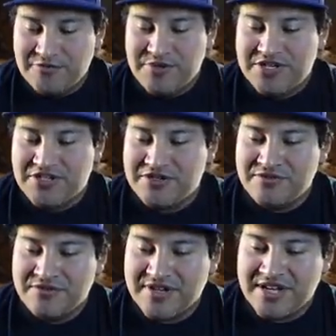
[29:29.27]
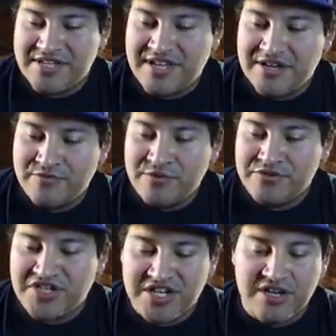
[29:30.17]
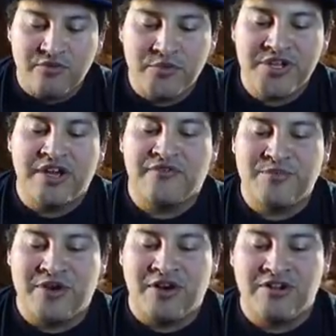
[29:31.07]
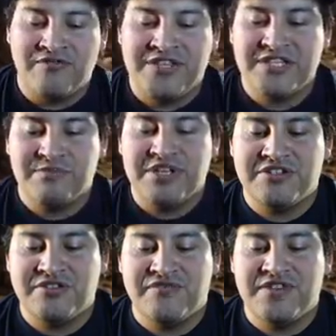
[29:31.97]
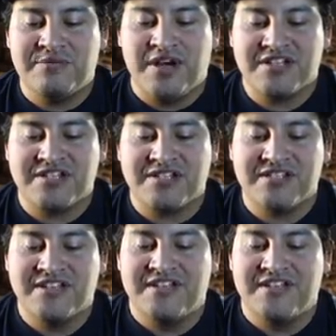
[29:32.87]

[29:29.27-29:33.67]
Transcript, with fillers: Pikachu, and then we'll check out what we got from all of these Pikachu V-Boxes